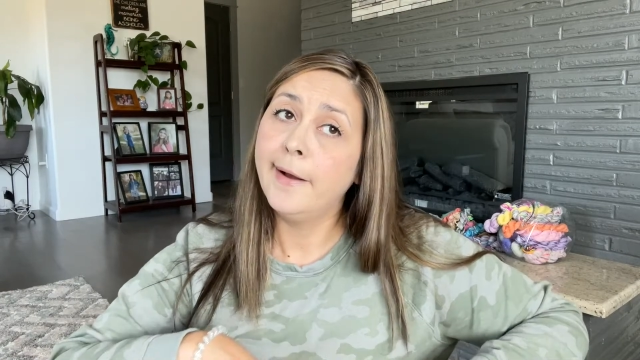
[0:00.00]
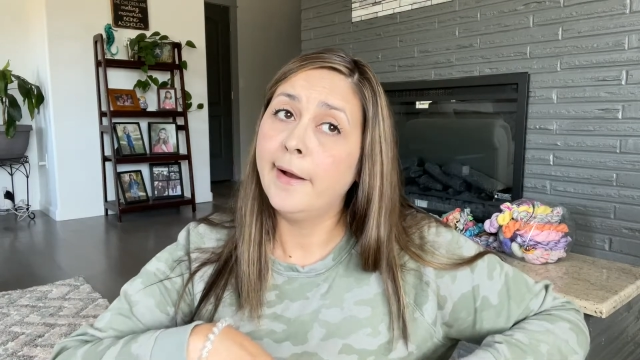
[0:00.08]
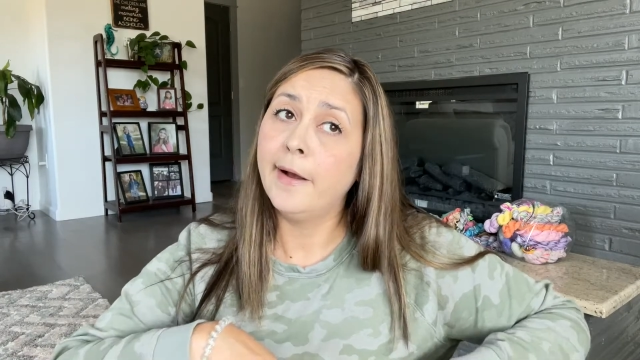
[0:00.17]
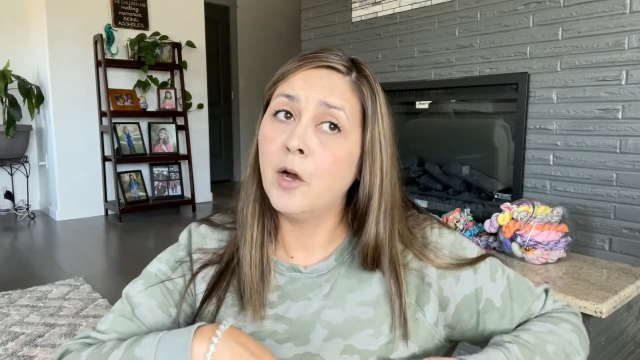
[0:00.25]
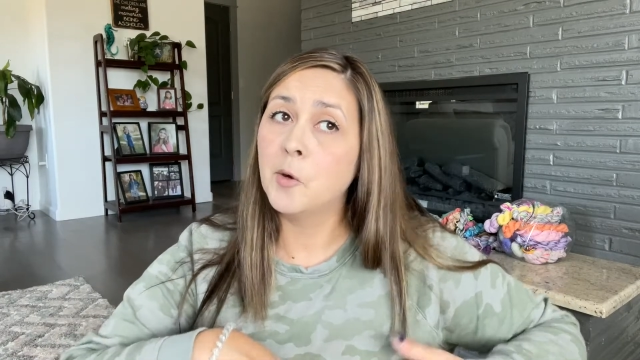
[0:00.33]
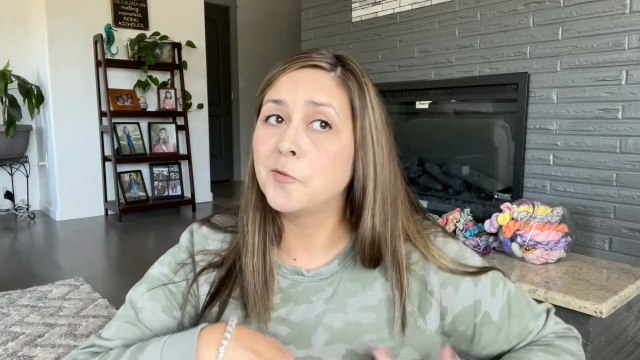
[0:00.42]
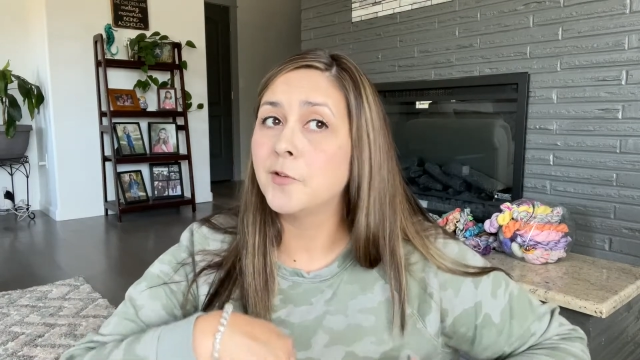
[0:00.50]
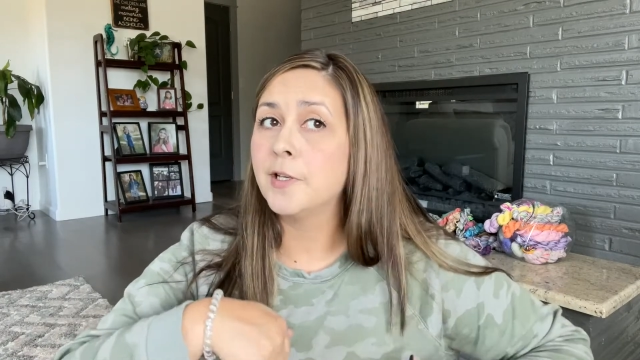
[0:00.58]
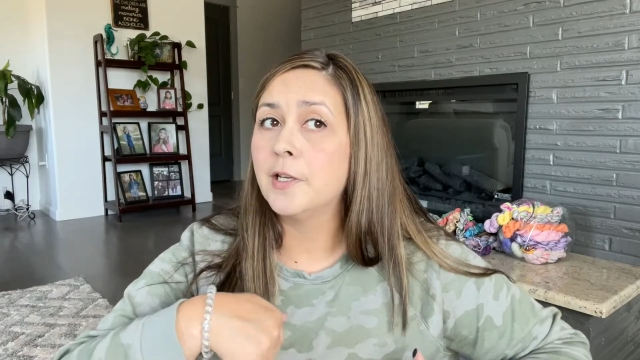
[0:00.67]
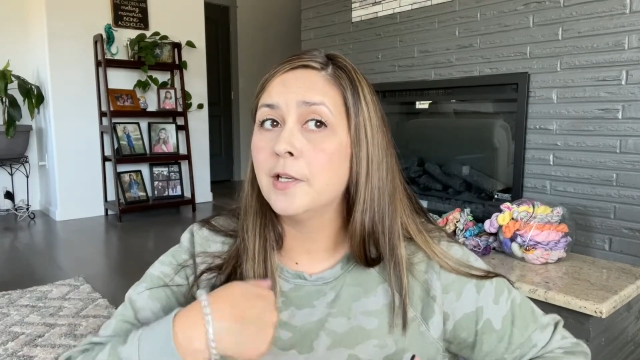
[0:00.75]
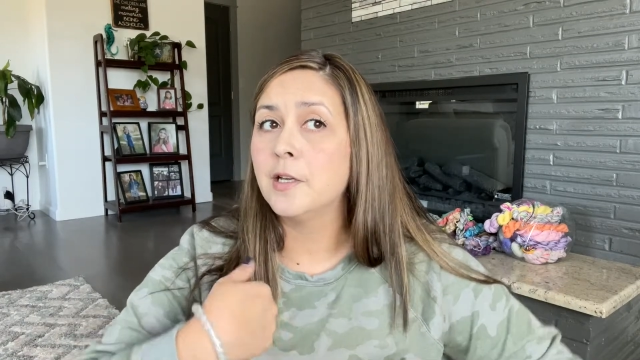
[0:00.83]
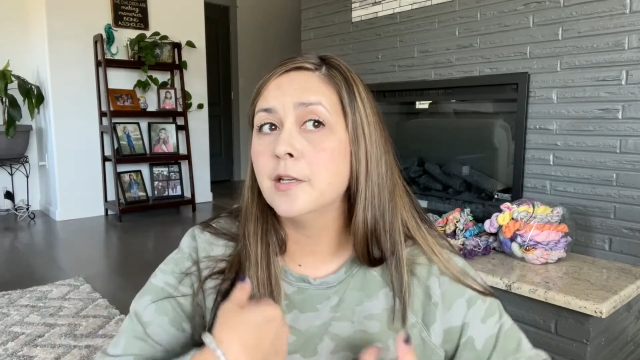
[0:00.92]

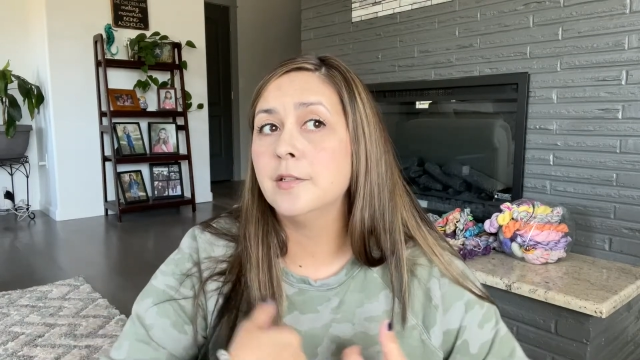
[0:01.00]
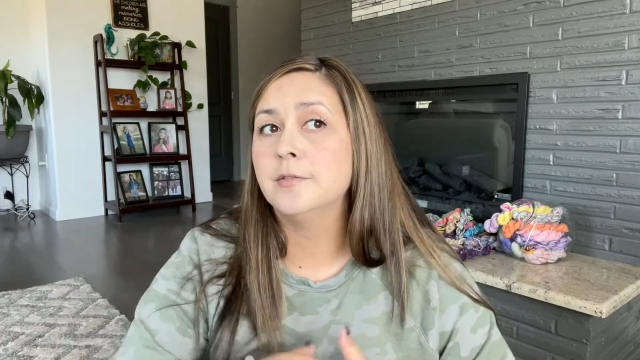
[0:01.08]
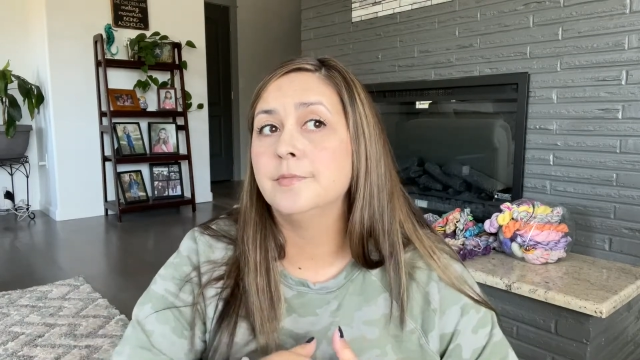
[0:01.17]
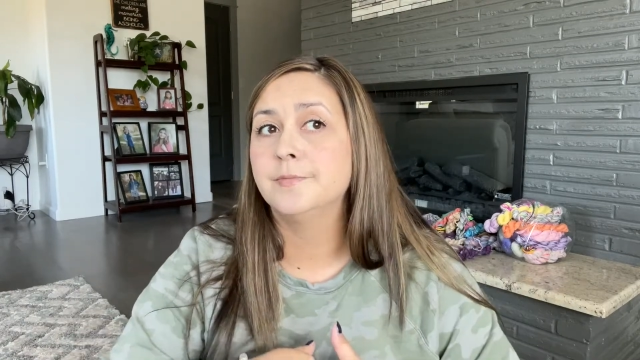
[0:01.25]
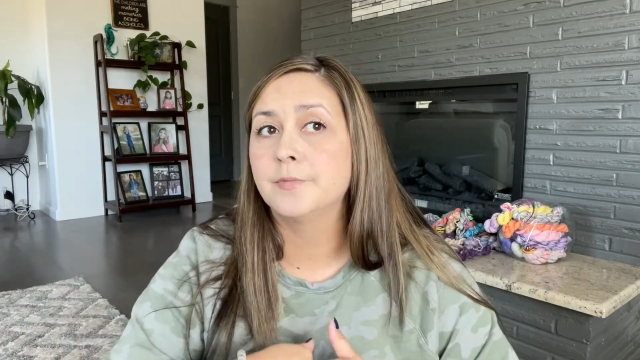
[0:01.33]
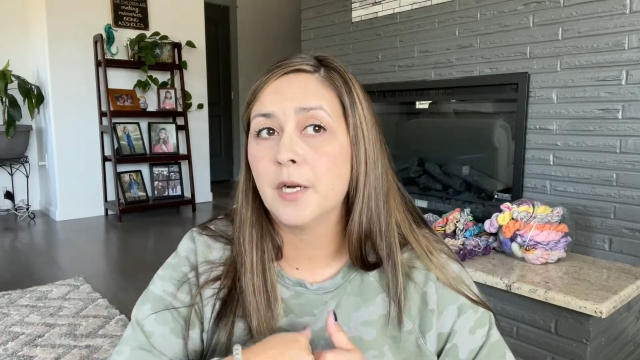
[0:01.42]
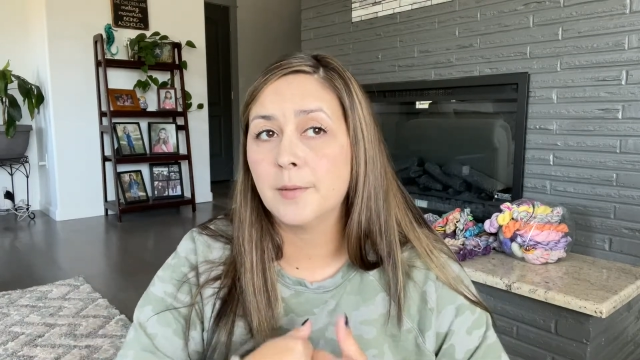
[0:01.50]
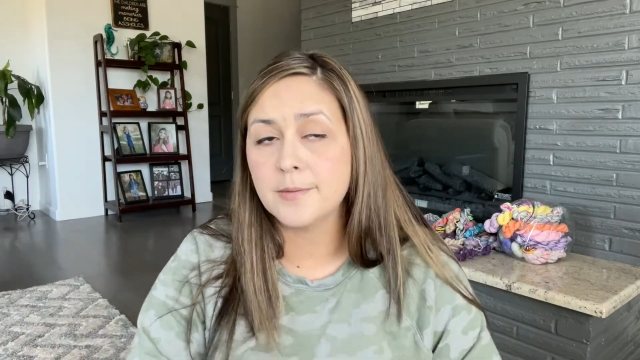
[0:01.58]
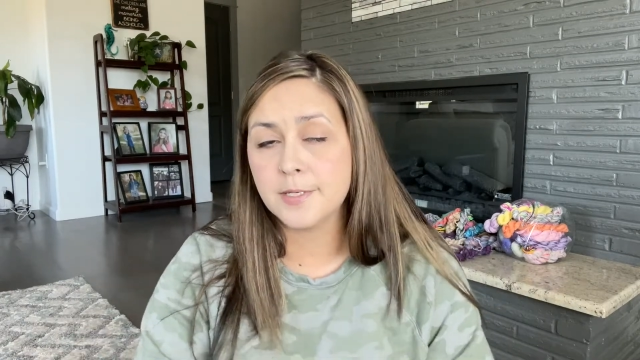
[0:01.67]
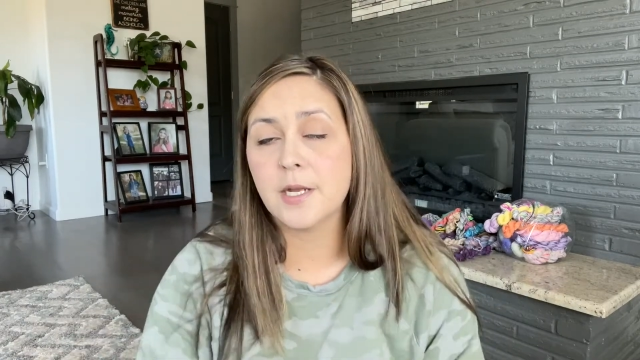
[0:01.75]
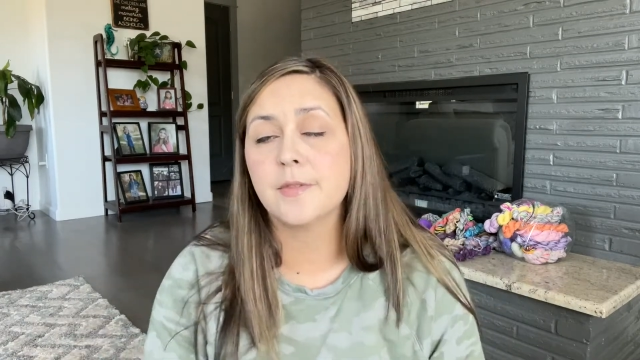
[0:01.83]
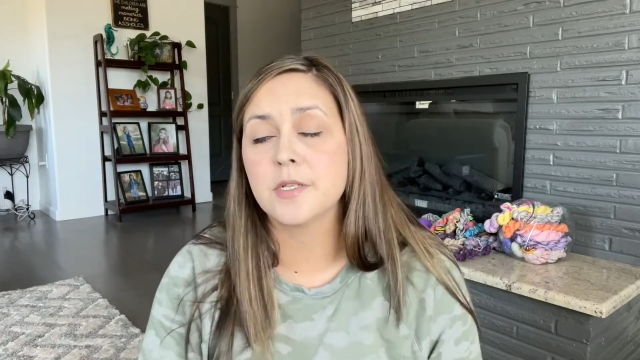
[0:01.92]
Hopefully,
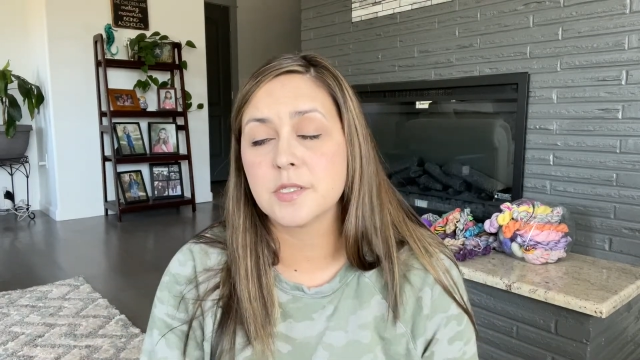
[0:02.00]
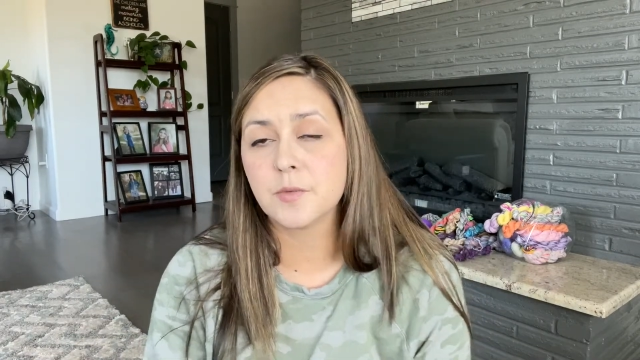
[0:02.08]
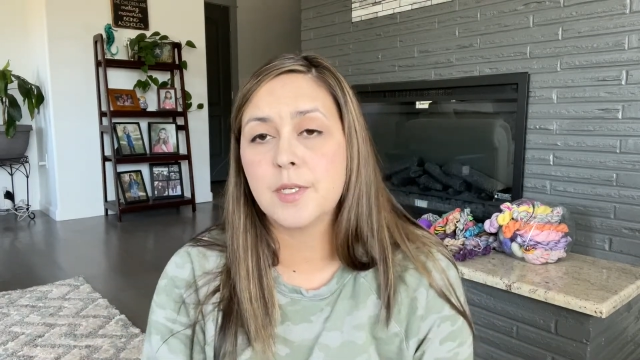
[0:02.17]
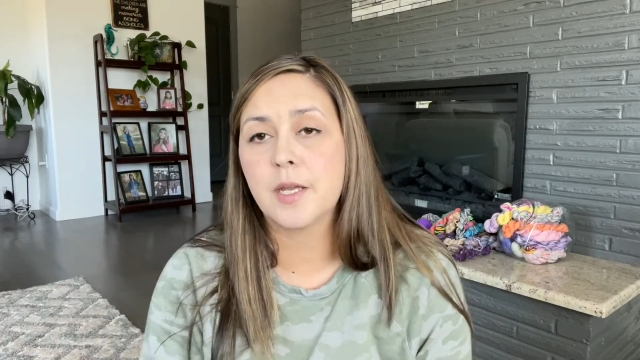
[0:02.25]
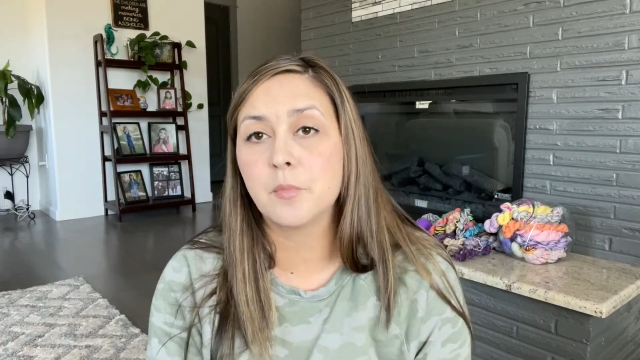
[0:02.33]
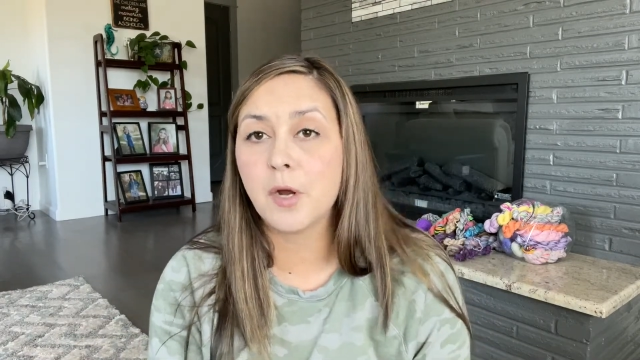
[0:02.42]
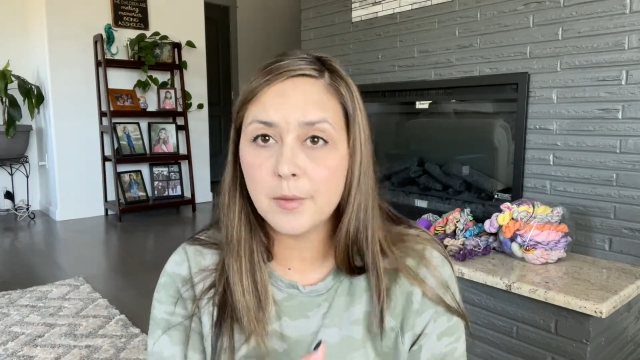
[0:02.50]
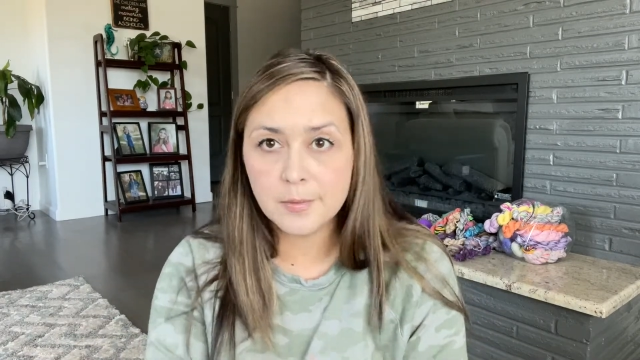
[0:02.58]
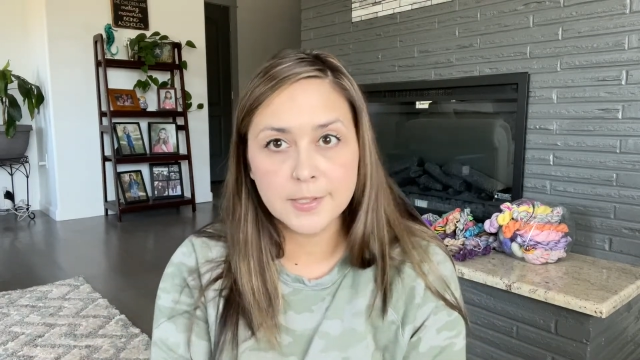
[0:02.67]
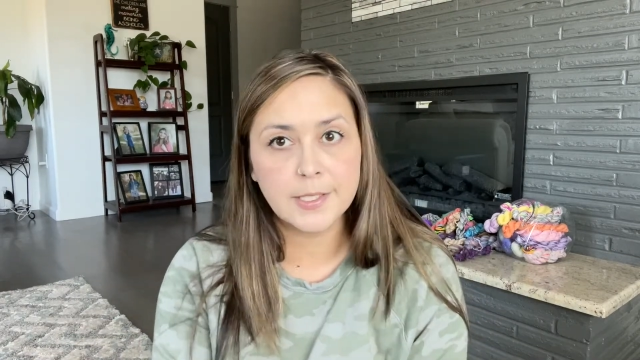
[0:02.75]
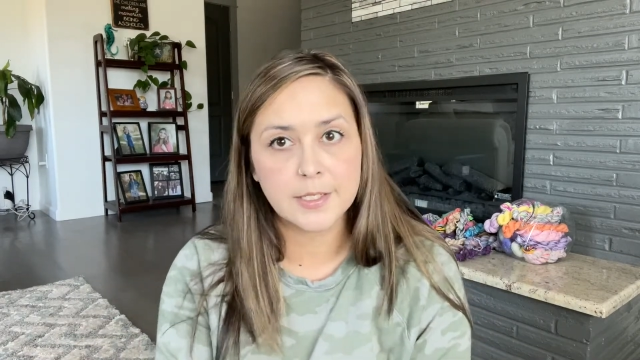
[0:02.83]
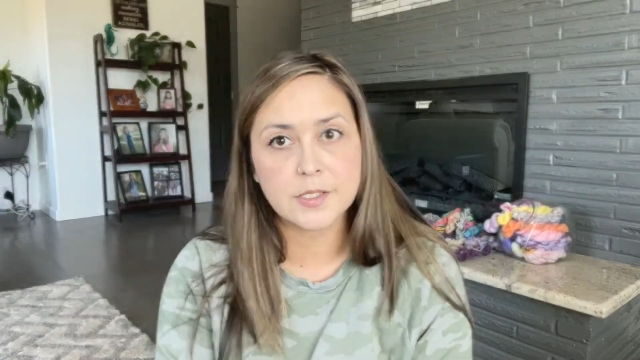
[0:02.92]
probably not this weekend,
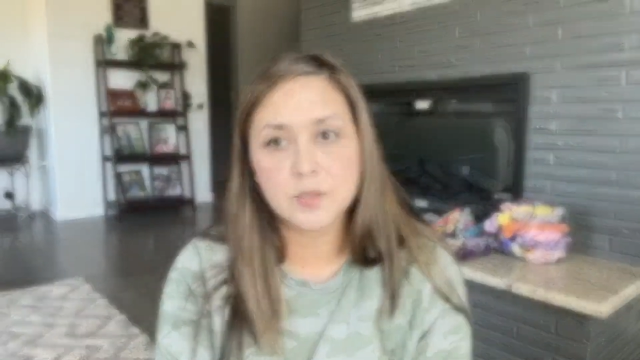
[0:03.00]
probably next